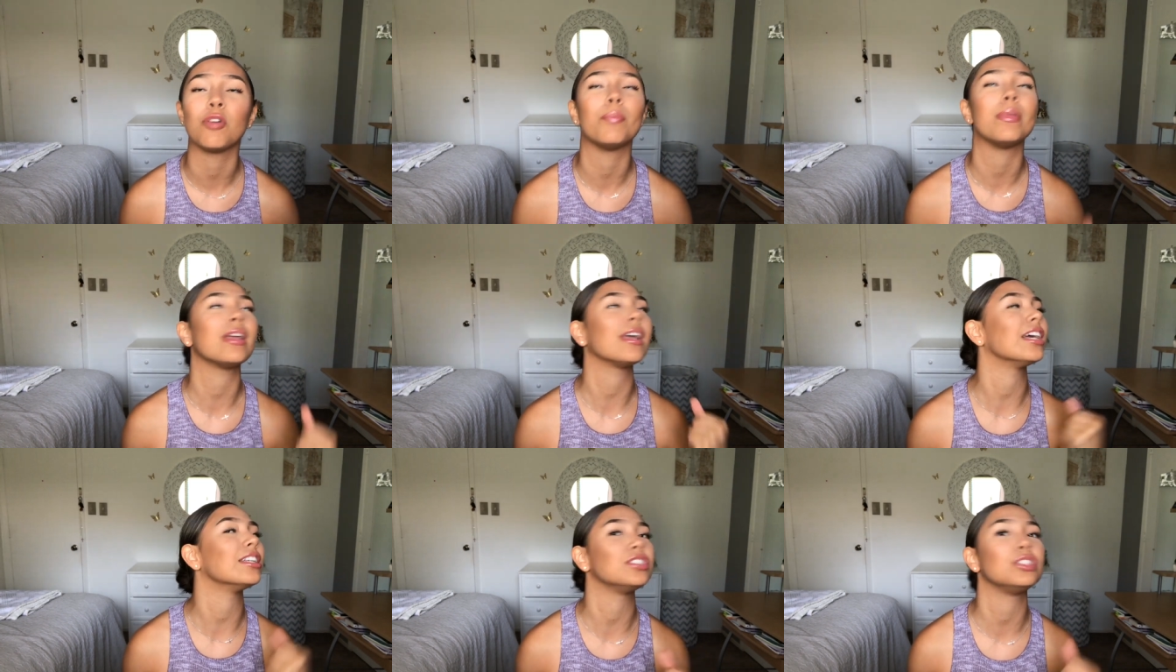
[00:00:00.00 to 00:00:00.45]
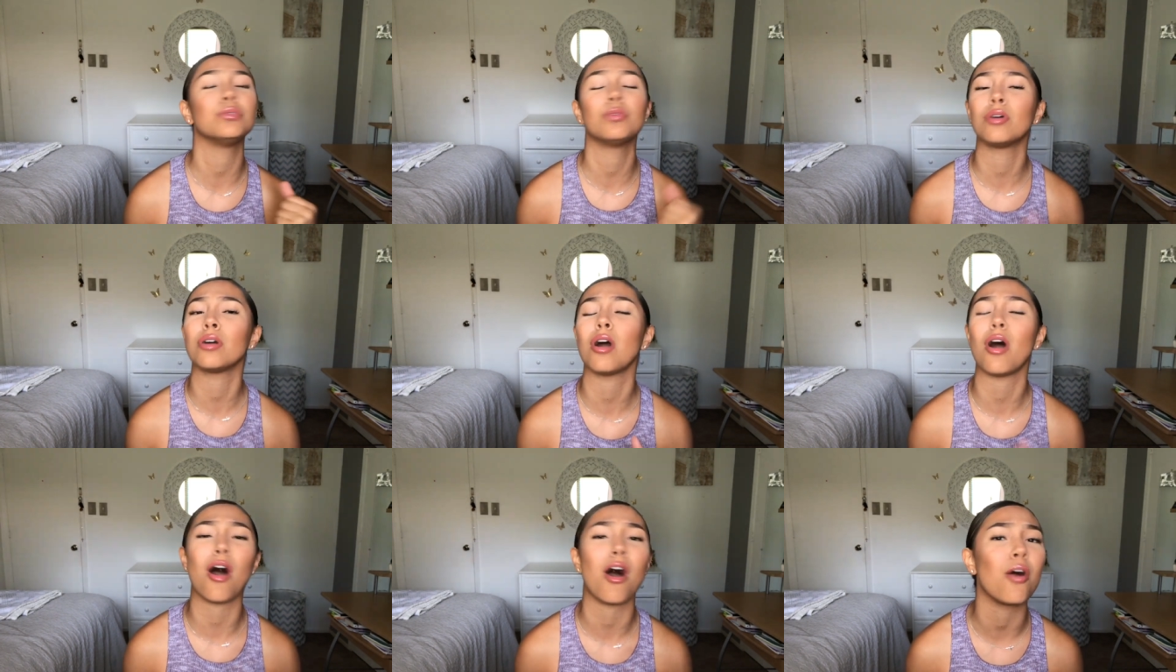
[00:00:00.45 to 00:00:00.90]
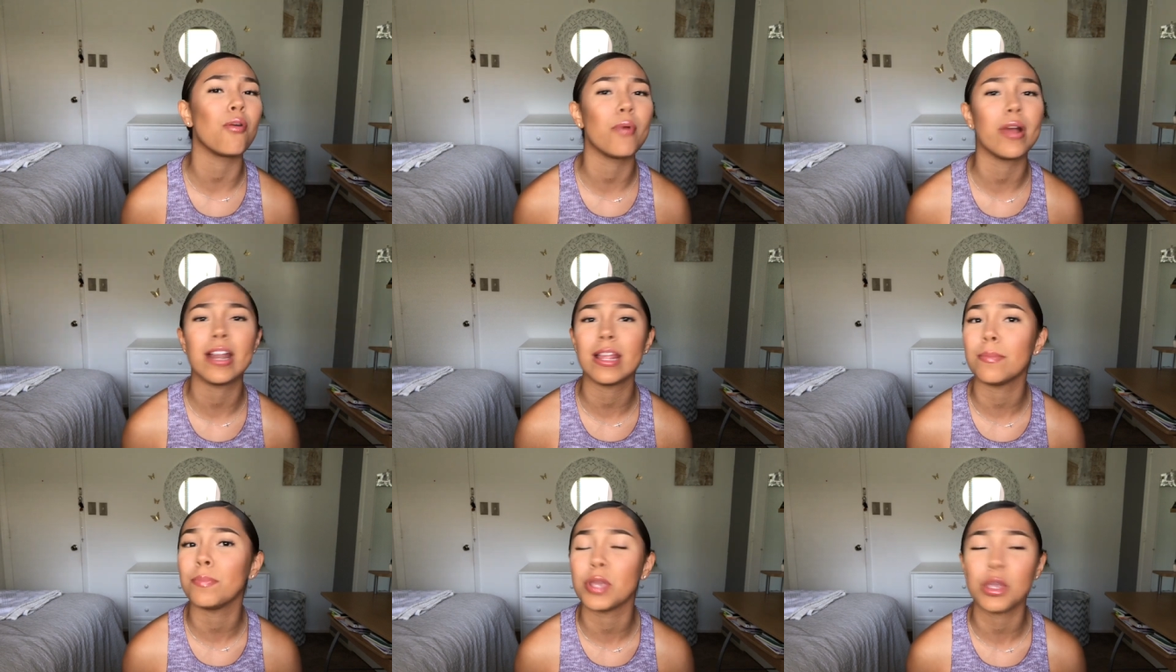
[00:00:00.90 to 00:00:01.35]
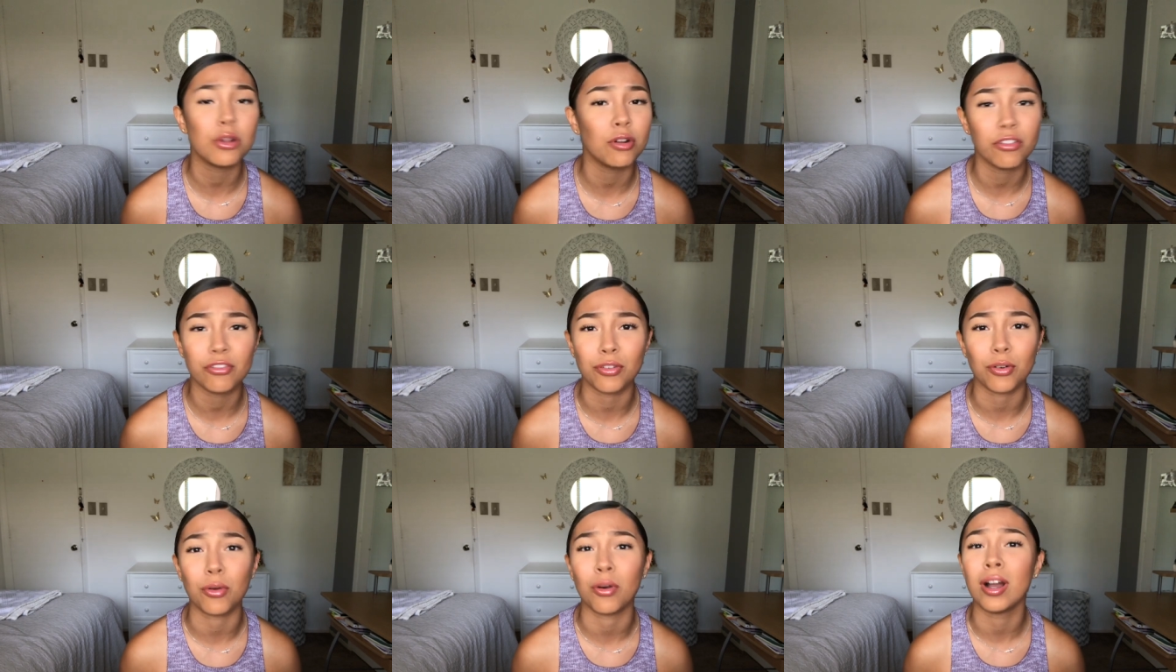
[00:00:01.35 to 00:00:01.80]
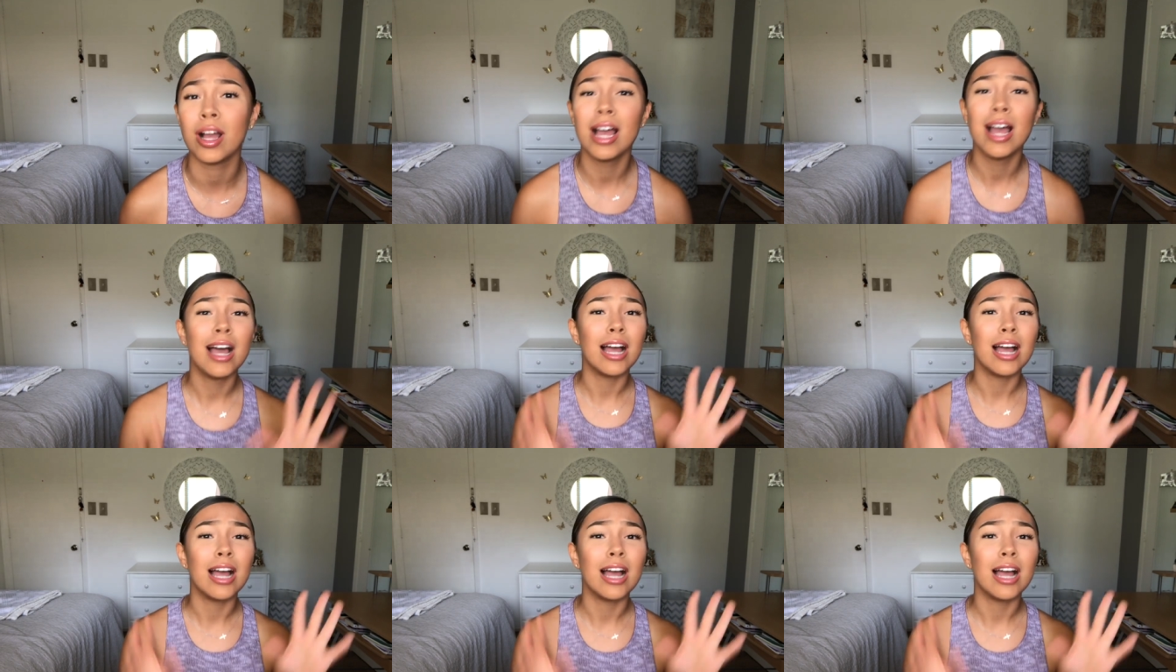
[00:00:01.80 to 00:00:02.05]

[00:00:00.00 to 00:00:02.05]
because you are already beautiful.